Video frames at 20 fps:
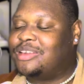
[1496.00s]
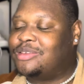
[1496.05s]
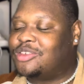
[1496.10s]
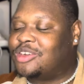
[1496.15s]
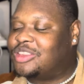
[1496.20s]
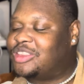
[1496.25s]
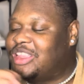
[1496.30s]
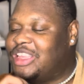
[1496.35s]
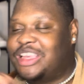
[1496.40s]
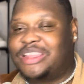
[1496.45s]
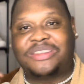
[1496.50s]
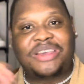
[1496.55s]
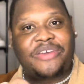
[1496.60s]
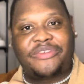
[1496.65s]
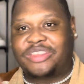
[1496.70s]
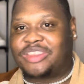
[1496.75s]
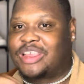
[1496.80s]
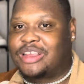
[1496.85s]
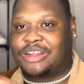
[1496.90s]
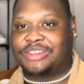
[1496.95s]
just eats every
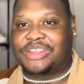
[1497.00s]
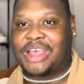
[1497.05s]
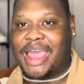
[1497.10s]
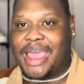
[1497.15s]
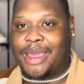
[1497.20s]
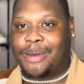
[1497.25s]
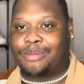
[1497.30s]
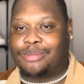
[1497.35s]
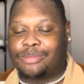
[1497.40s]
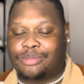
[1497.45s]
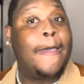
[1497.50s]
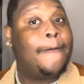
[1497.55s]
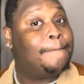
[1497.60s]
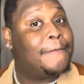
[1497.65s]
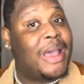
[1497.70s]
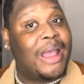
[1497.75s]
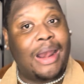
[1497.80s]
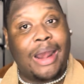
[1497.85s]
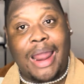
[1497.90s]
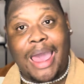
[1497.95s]
single time
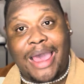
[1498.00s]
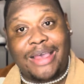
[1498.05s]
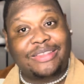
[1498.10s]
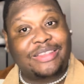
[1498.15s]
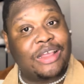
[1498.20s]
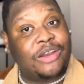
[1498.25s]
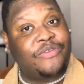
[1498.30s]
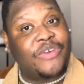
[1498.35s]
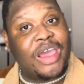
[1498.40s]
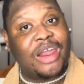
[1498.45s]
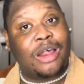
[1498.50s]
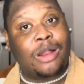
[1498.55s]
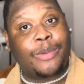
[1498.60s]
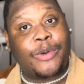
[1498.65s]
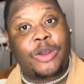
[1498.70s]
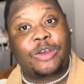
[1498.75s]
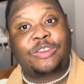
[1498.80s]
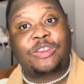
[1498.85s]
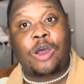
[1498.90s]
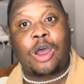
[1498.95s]
my last and final
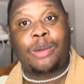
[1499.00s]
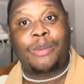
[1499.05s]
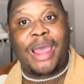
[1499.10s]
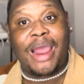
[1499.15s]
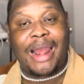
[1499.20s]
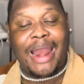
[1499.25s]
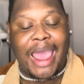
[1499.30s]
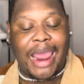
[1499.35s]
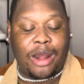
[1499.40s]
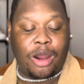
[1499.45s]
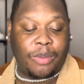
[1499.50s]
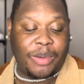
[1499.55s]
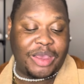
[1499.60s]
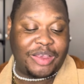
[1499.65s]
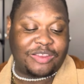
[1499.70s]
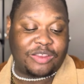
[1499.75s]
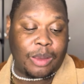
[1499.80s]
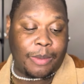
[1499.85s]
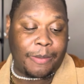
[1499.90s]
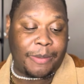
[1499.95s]
person on my lineup
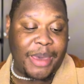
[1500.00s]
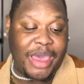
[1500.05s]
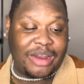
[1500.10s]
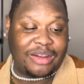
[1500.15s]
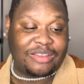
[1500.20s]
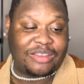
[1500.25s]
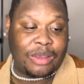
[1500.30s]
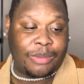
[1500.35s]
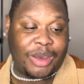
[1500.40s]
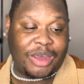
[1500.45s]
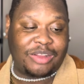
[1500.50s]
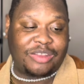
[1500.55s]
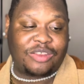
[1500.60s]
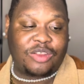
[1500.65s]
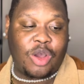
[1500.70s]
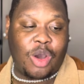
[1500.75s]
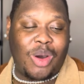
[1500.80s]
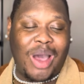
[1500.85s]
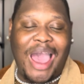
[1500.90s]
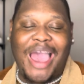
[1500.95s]
is Ben Simmons
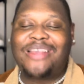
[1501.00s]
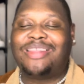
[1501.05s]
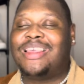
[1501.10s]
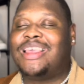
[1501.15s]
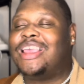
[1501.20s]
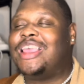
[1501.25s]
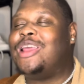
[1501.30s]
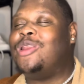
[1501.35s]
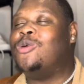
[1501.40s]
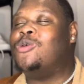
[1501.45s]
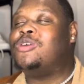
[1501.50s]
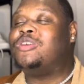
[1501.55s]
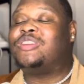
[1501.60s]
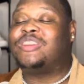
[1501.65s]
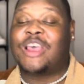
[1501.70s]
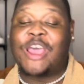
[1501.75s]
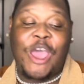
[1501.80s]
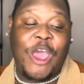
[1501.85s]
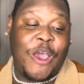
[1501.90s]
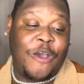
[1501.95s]
now I think he looks
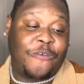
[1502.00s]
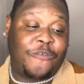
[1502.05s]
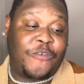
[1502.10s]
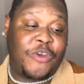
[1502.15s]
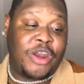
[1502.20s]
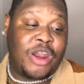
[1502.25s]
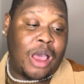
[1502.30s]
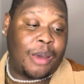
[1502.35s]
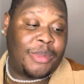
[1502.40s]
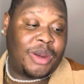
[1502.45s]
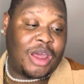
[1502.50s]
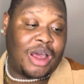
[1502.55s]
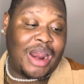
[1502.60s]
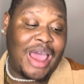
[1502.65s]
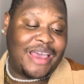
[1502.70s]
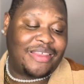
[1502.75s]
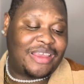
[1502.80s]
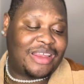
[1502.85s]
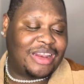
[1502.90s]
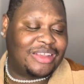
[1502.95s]
phenomenal I
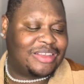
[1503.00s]
think this